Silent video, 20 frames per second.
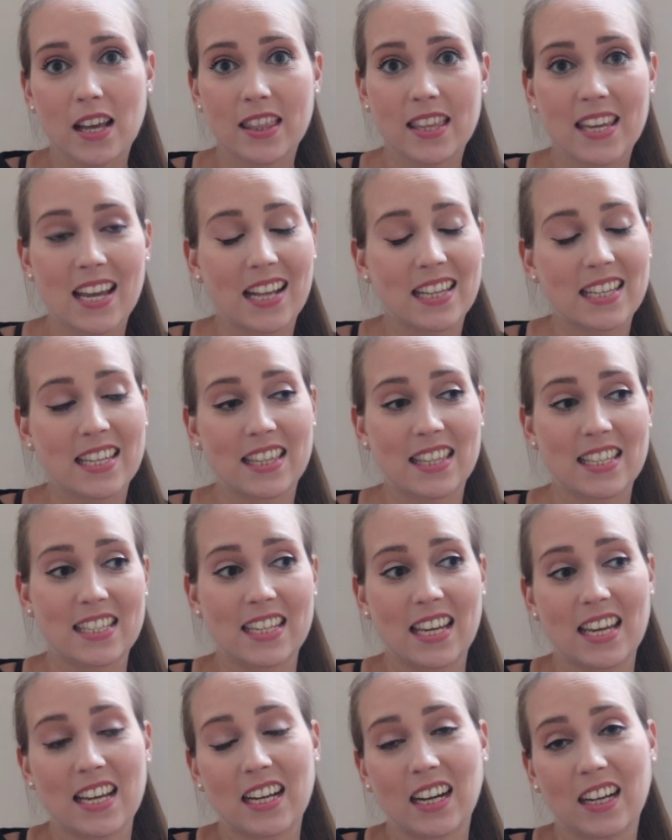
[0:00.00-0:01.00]
At the end of the
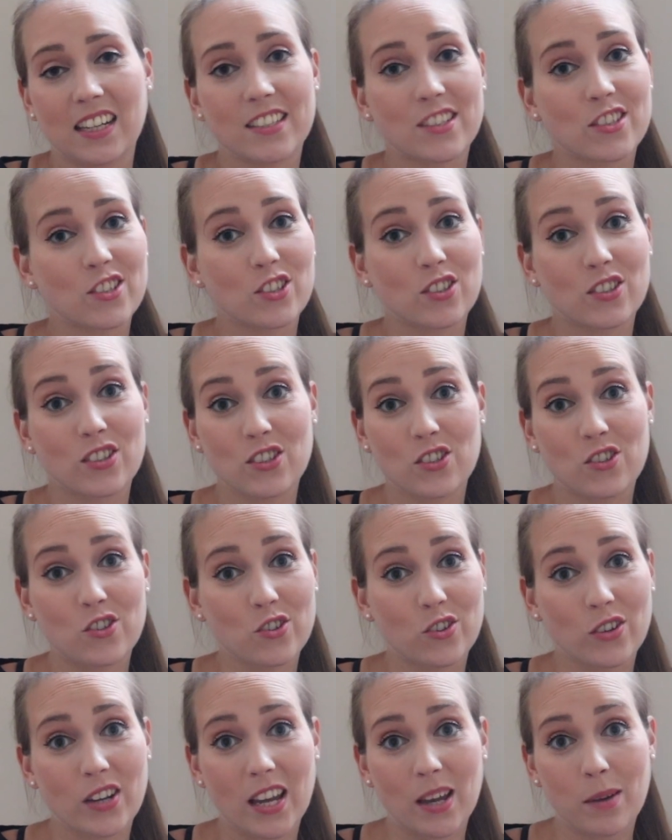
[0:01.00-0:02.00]
day, guys, just
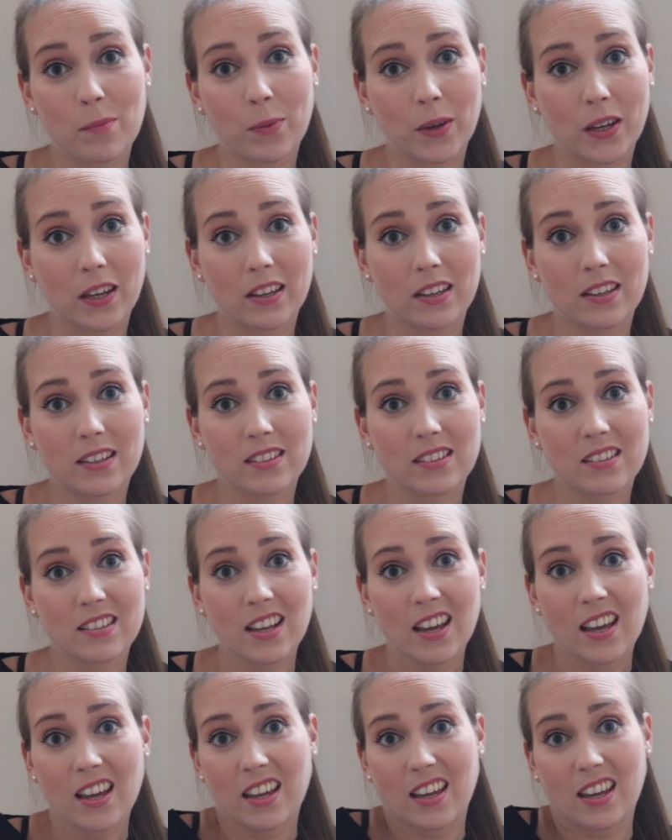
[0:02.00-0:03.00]
enjoy it,
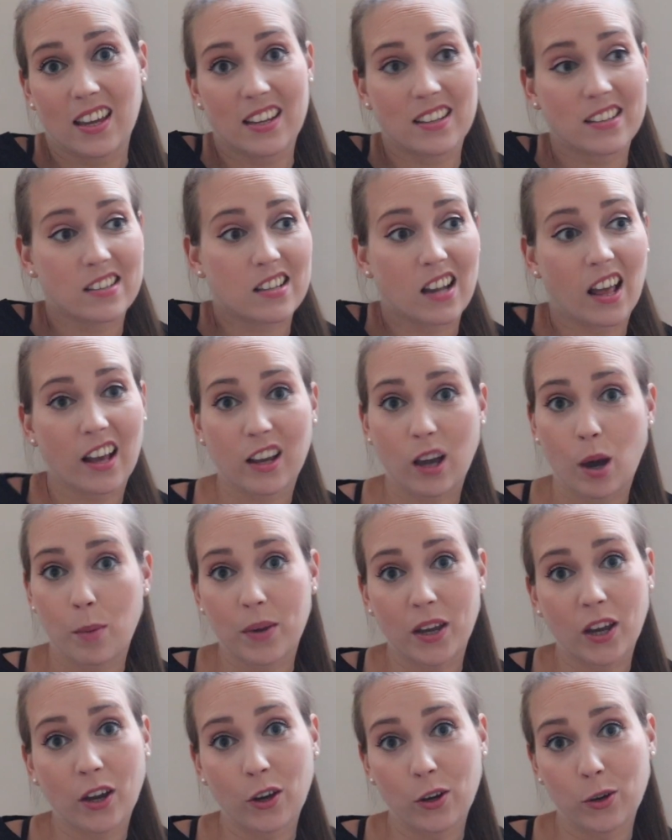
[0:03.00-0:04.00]
because it's like
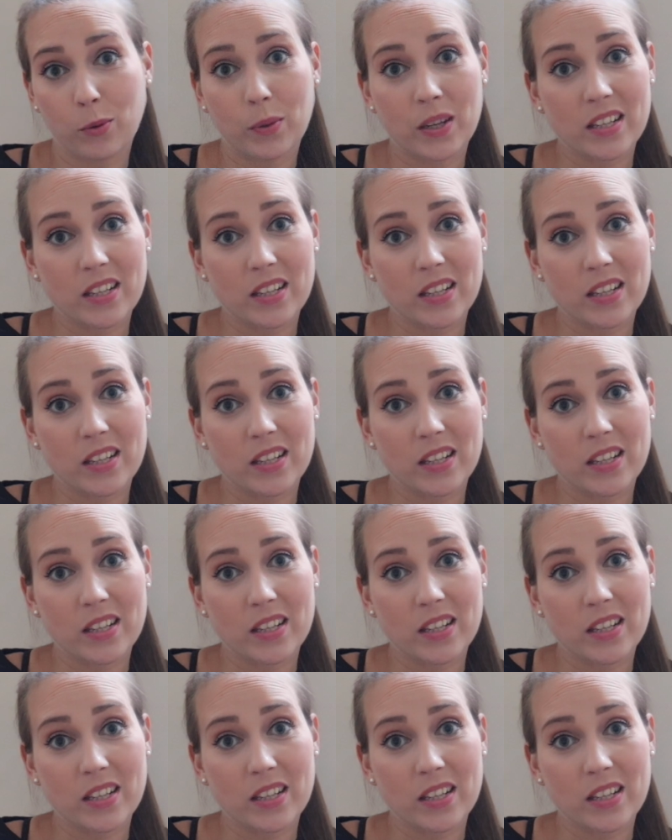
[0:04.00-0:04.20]
coming home.